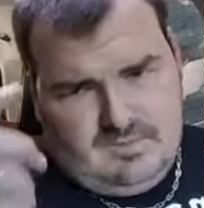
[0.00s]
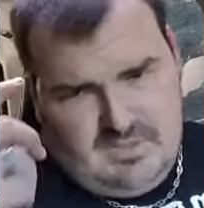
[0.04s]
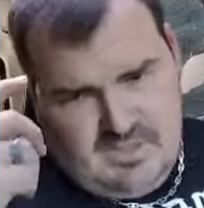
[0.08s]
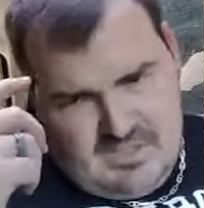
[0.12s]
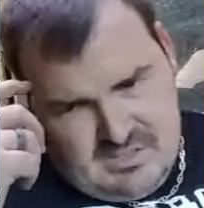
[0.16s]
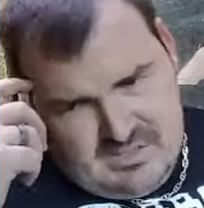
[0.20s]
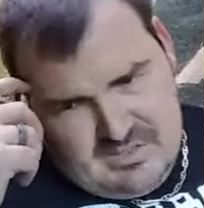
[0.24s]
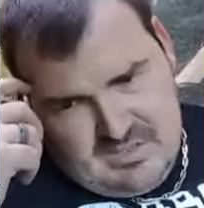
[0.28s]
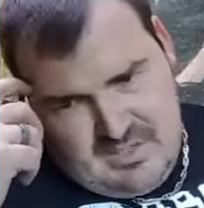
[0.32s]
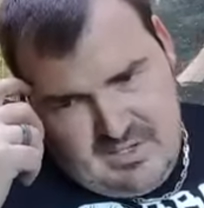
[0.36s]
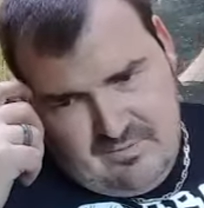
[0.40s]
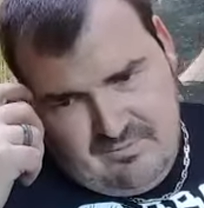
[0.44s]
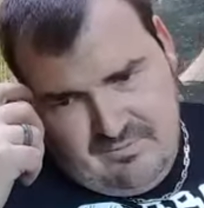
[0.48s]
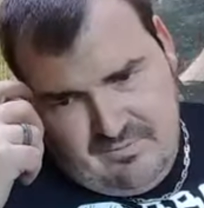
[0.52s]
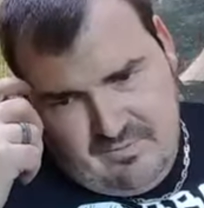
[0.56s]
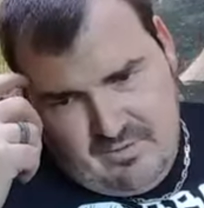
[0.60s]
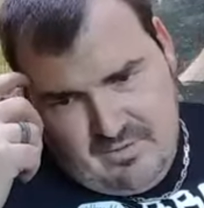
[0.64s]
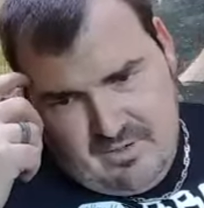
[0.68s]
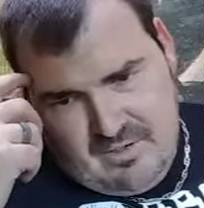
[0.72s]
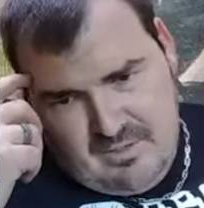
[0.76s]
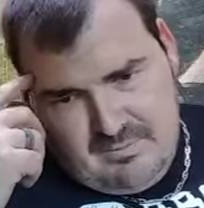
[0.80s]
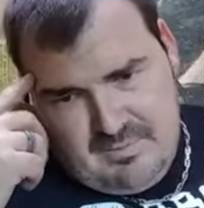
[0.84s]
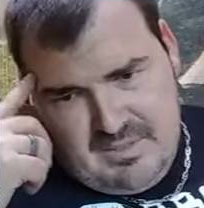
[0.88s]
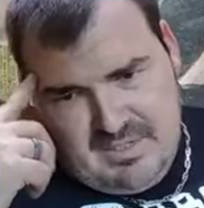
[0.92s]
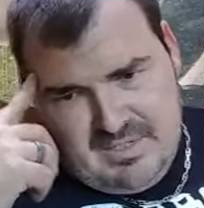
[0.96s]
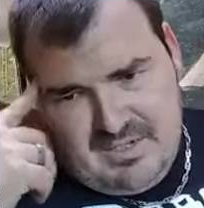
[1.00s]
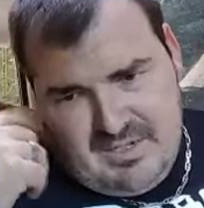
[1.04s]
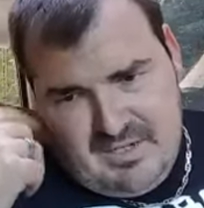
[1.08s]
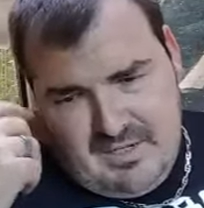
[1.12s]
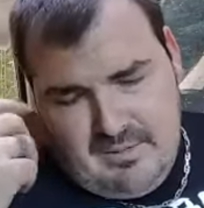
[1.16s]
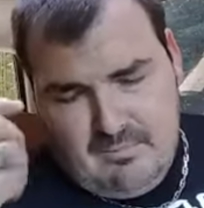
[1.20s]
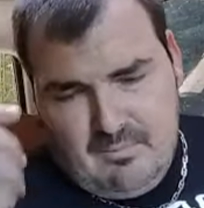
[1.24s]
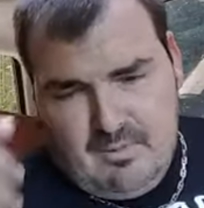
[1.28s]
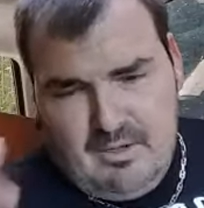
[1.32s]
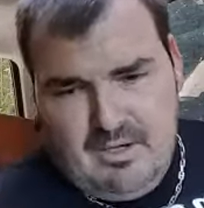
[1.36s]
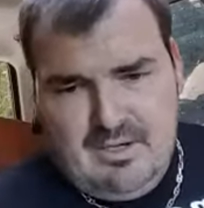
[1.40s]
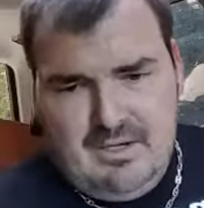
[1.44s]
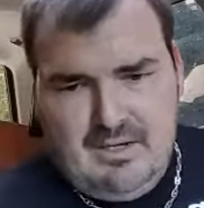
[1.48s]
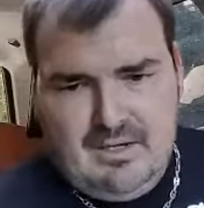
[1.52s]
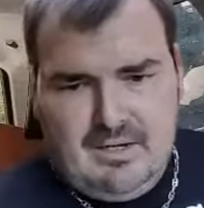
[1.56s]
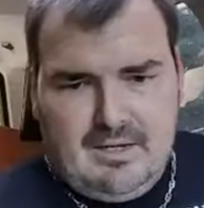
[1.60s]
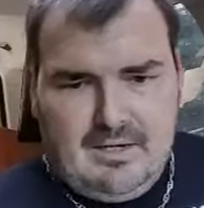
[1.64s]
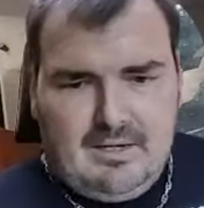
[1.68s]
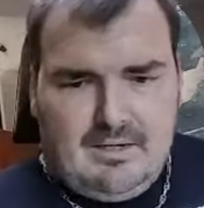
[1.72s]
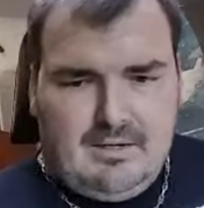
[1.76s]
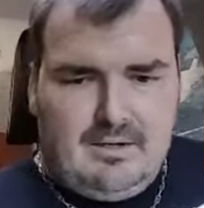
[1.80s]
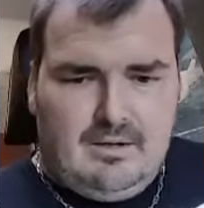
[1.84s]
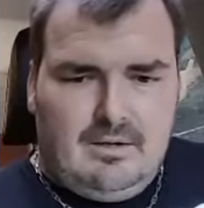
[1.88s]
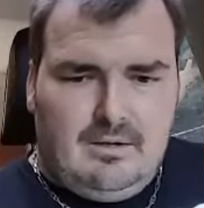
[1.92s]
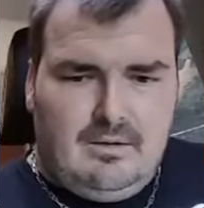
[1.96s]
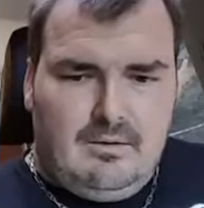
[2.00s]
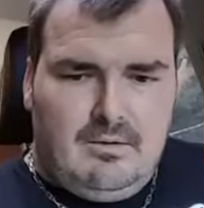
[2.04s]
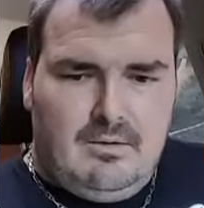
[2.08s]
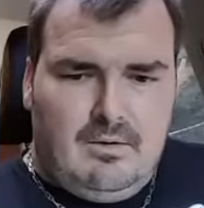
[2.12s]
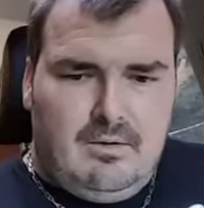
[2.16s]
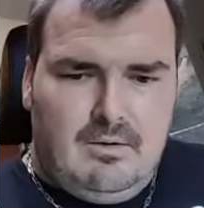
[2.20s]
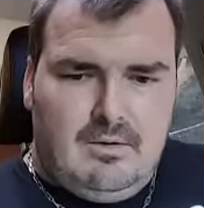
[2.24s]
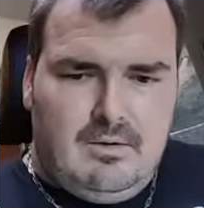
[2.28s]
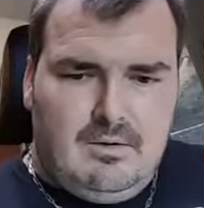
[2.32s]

Let's see how far up my damn way I gotta go.